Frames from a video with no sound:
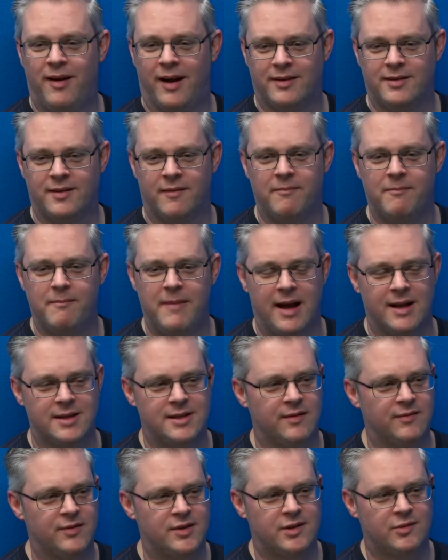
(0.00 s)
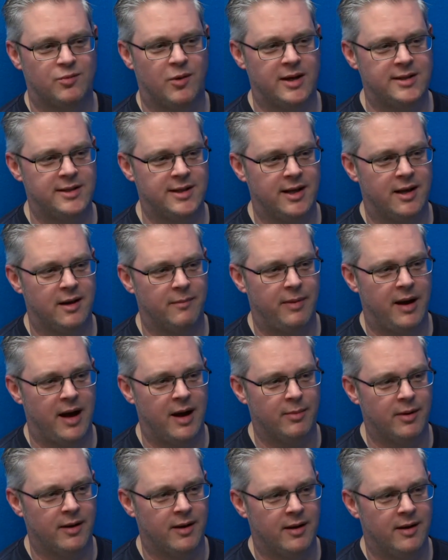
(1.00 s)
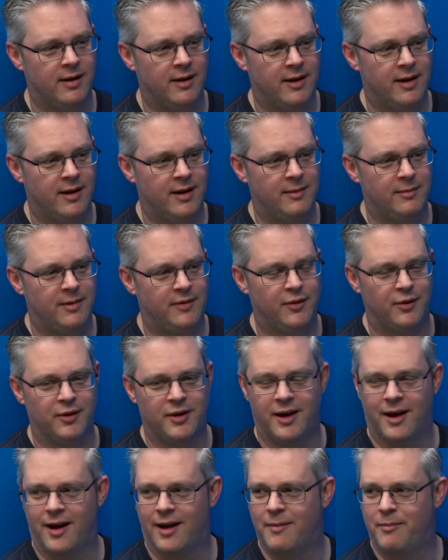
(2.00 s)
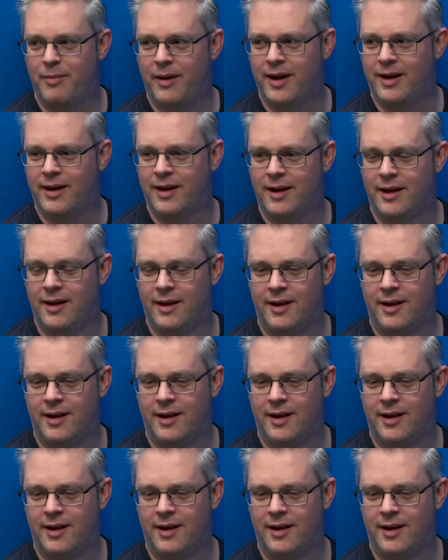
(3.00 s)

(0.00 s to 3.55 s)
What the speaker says: That's a massive sweaty kebab before you go to bed.